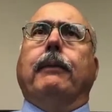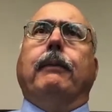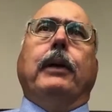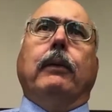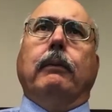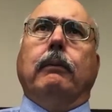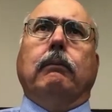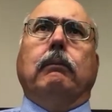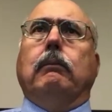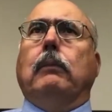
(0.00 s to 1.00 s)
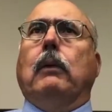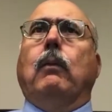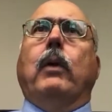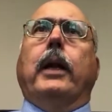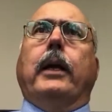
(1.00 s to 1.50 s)
you know, of
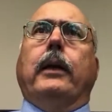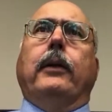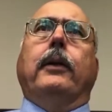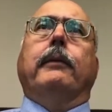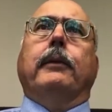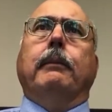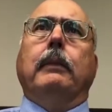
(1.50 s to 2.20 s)
what I can deliver.